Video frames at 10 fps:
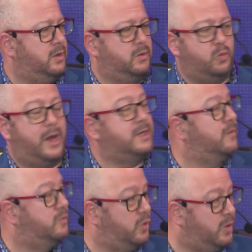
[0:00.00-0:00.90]
ways
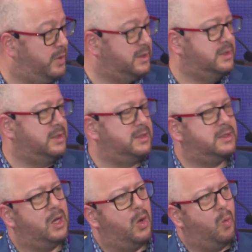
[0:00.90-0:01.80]
of doing business.
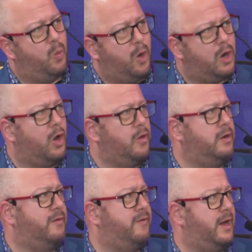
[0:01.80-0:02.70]
What are the
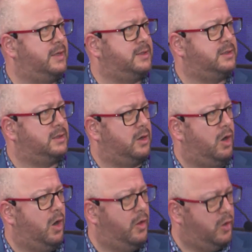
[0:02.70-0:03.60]
effects
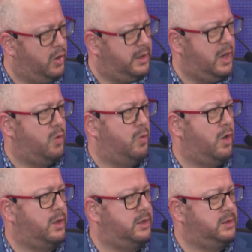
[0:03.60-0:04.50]
on the Hungarian
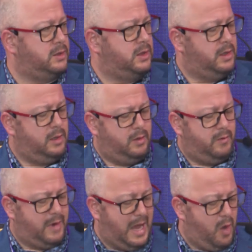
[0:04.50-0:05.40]
market
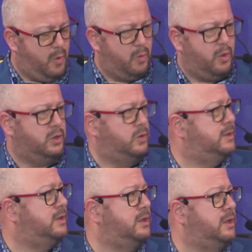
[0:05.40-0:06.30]
now, and what do you
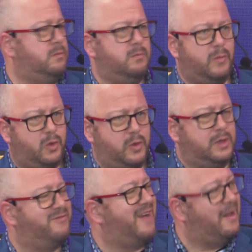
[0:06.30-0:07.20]
see 3 to
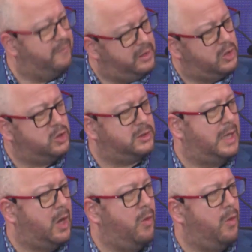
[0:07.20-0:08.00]
5 years down